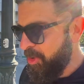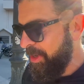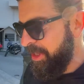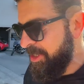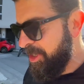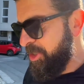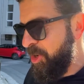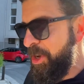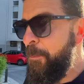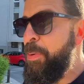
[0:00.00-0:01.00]
or at least a
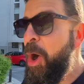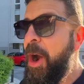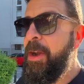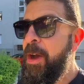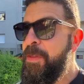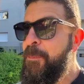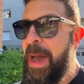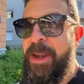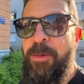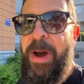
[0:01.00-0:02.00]
certain part of the
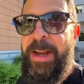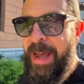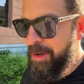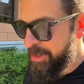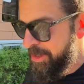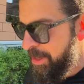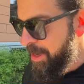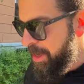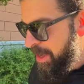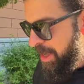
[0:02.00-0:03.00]
Biden White House,
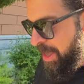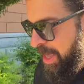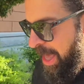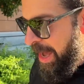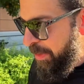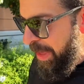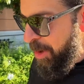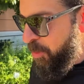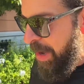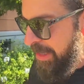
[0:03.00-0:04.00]
how
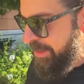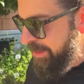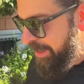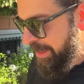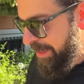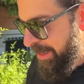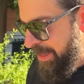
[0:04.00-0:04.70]
they want out